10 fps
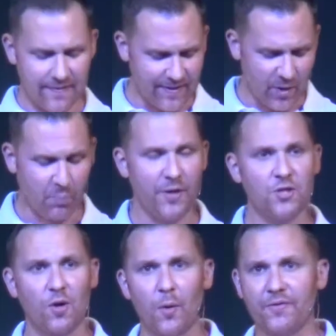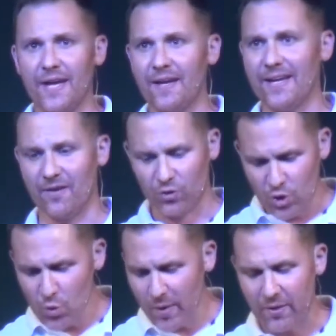And then your preacher always had like a
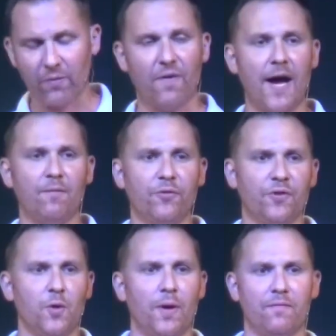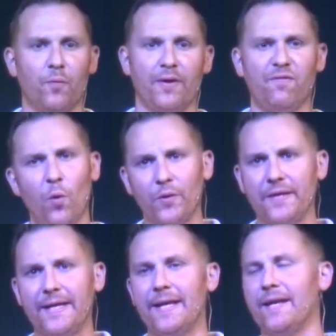2-week revival, so you went for like
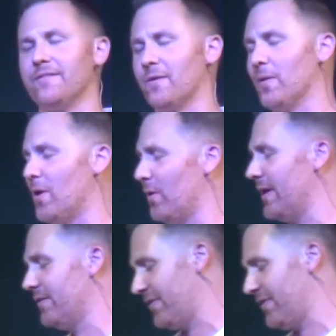14 days in a row.